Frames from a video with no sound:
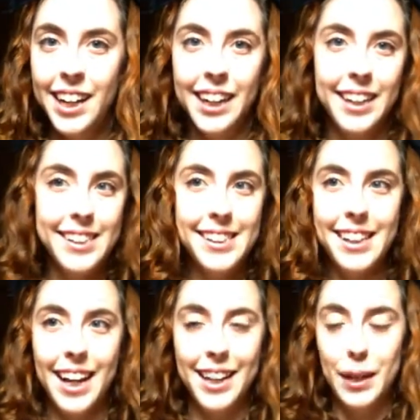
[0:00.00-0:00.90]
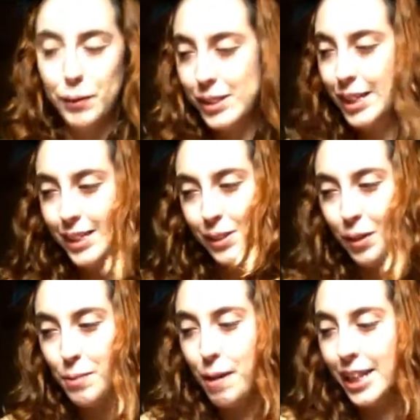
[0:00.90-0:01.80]
You just kind of go into the
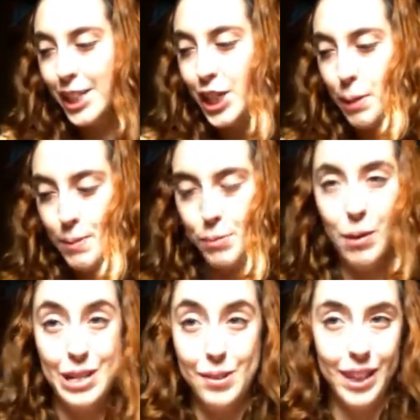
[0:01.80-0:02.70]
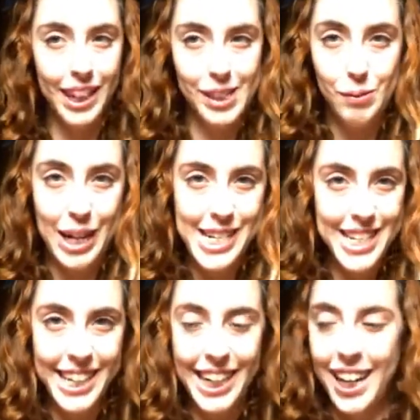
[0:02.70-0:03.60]
store and buy the cheapest one, so I think that's what I
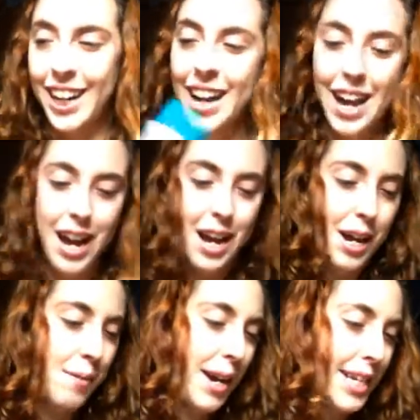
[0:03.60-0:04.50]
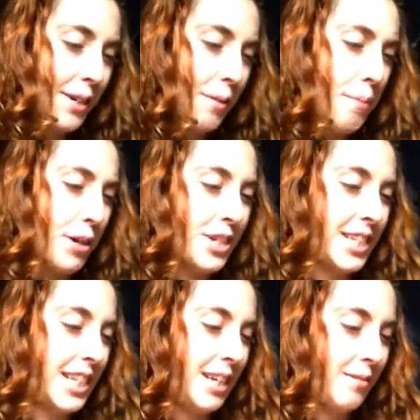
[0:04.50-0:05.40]
did here. I did
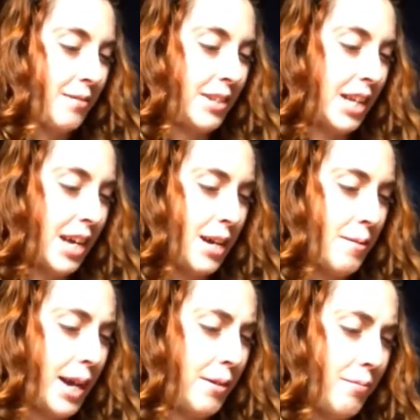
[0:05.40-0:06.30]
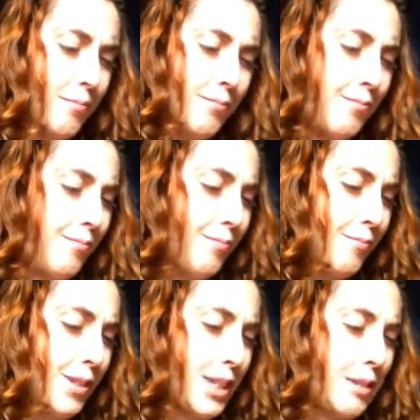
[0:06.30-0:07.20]
repurchase it. I
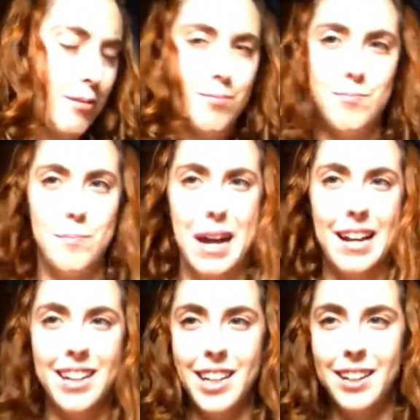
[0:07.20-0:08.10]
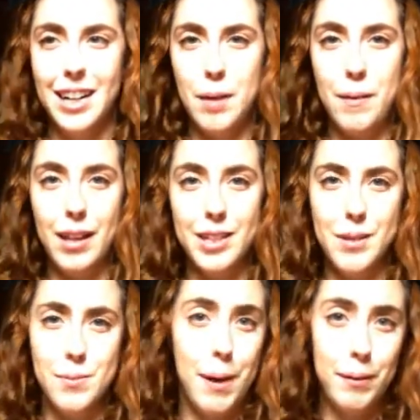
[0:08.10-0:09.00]
just bought another nail polish
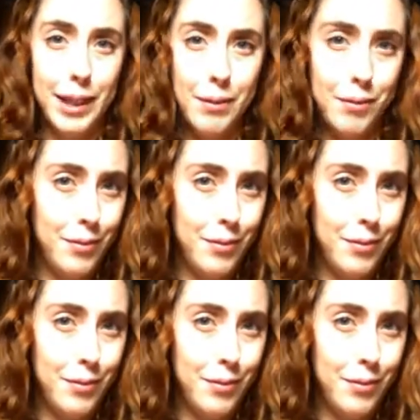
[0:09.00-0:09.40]
that was buy one get one